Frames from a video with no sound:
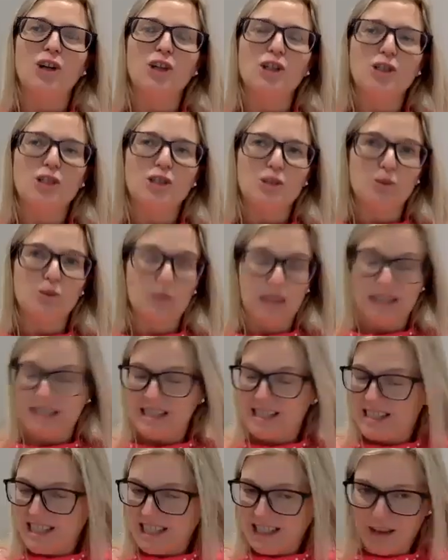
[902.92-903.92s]
also that
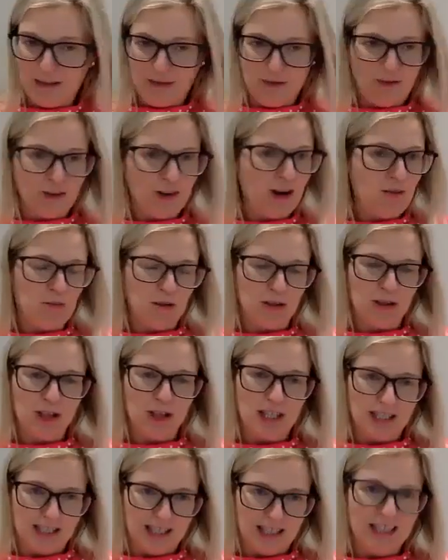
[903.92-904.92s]
still very much
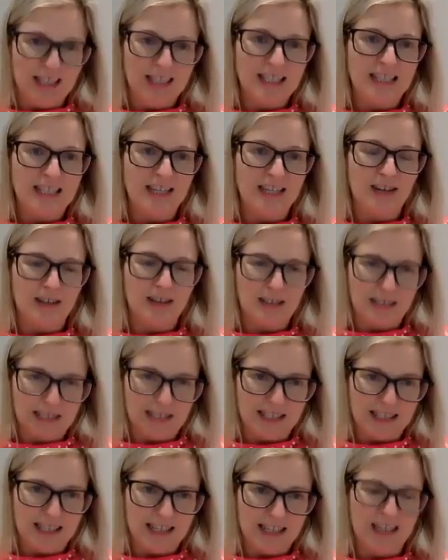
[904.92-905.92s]
exists in our
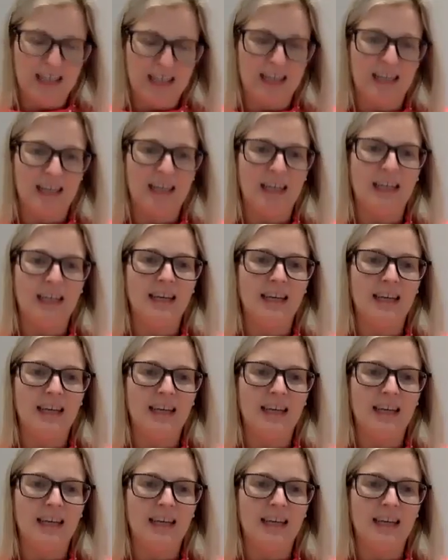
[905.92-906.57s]
society.